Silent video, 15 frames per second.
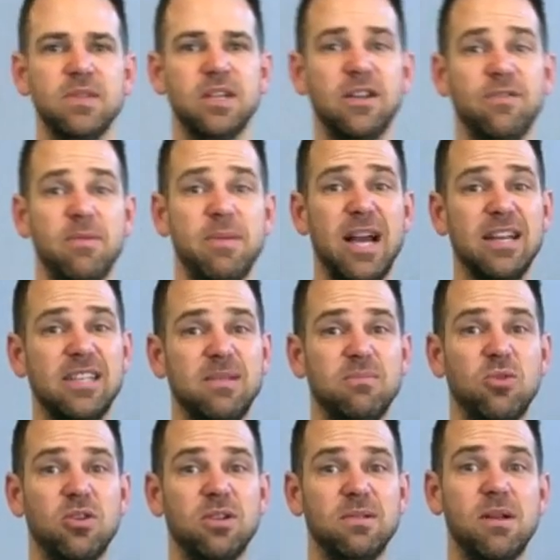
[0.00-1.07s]
And if I backed up
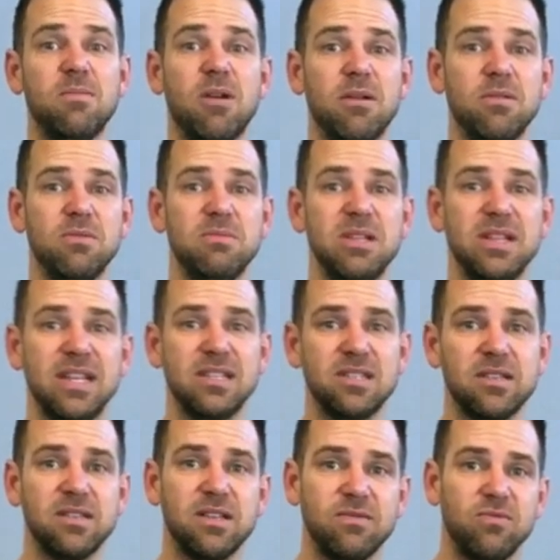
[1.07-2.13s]
more, I probably would be less
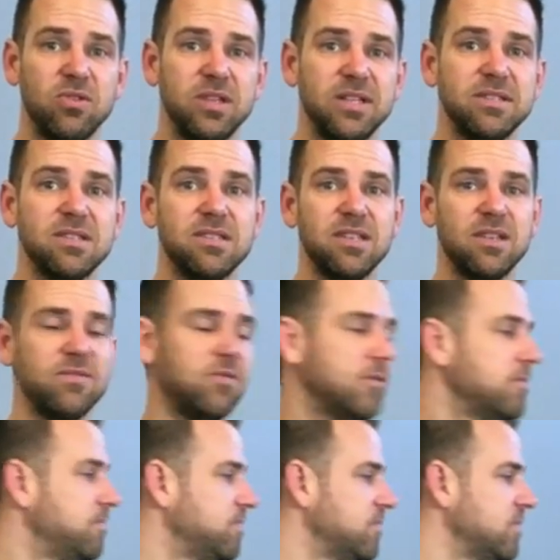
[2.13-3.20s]
successful and less successful.